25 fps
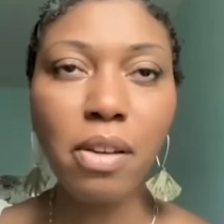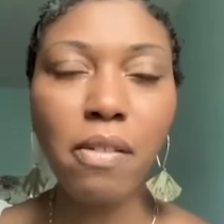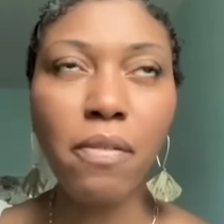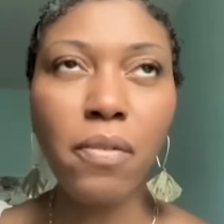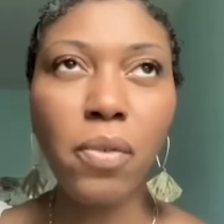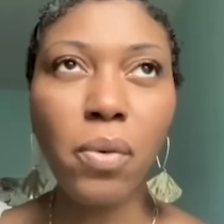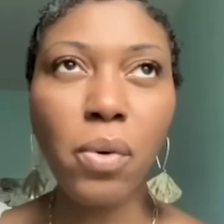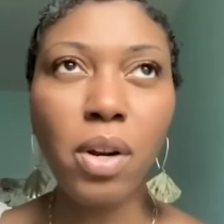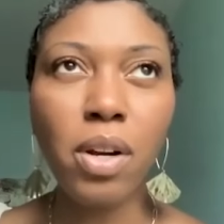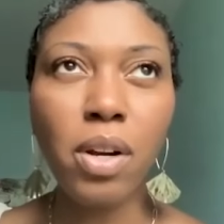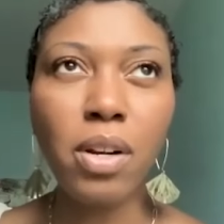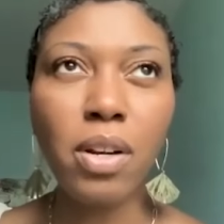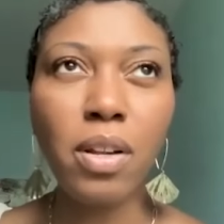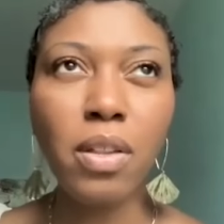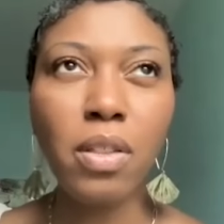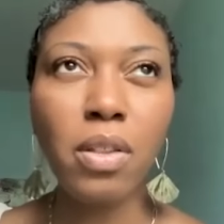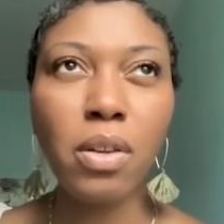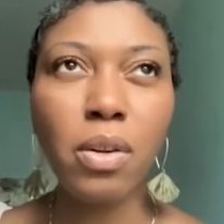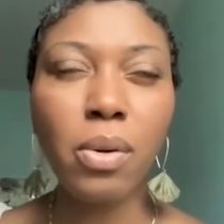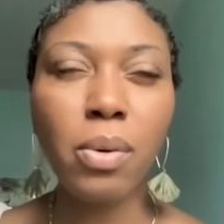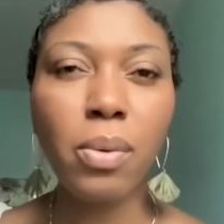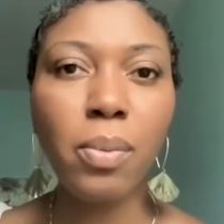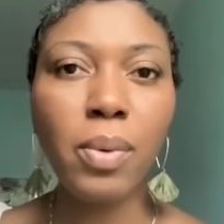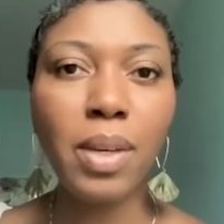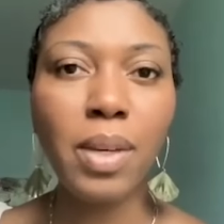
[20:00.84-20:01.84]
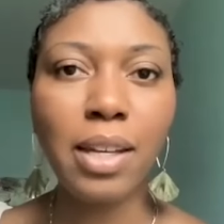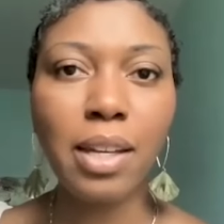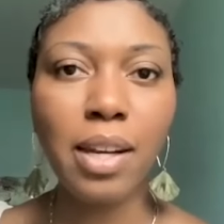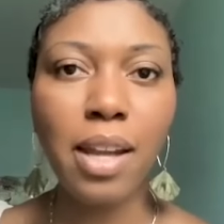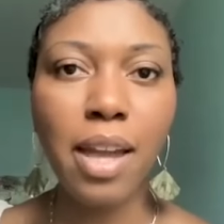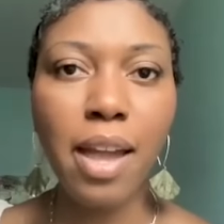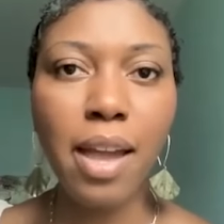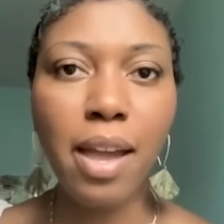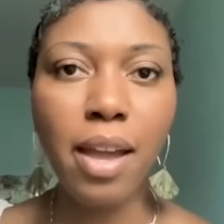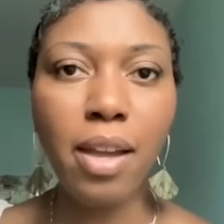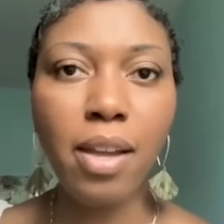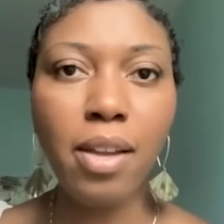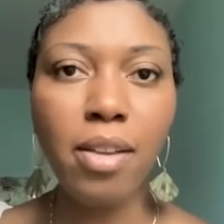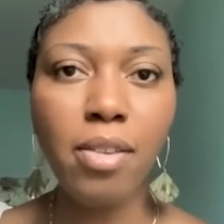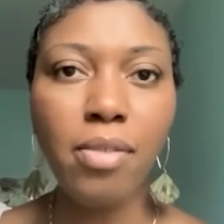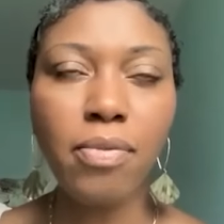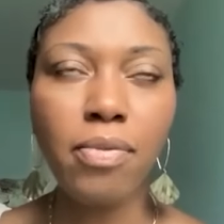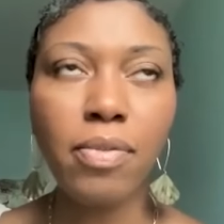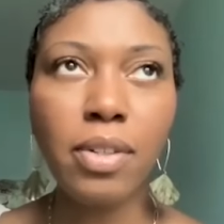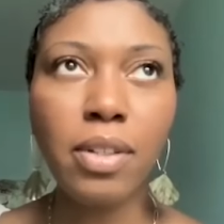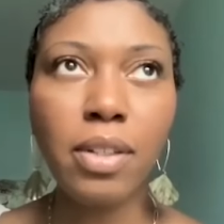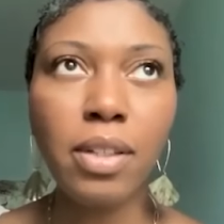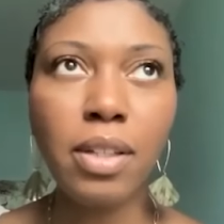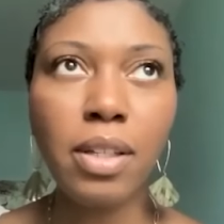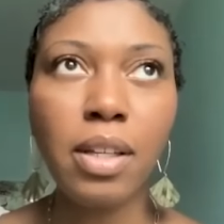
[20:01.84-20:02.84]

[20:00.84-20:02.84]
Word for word: for another week and a half.